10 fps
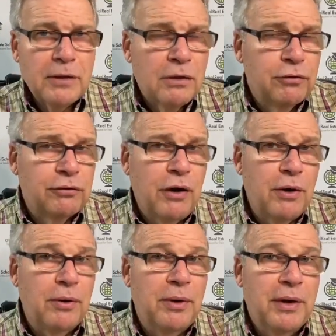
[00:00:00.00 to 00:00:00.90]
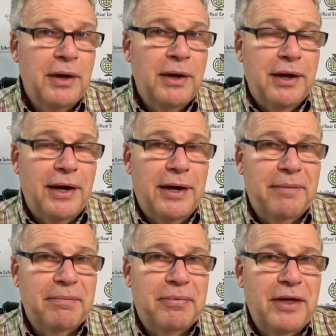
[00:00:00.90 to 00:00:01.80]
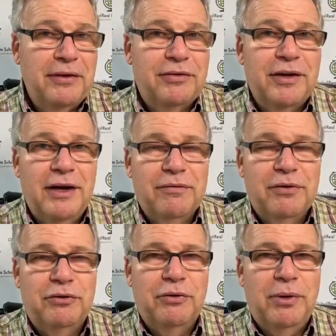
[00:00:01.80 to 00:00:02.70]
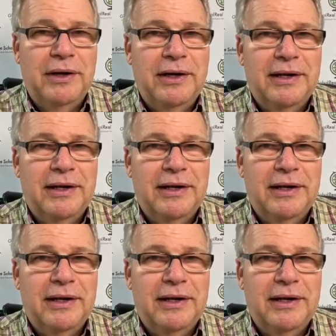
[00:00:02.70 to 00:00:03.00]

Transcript: So thanks again for joining,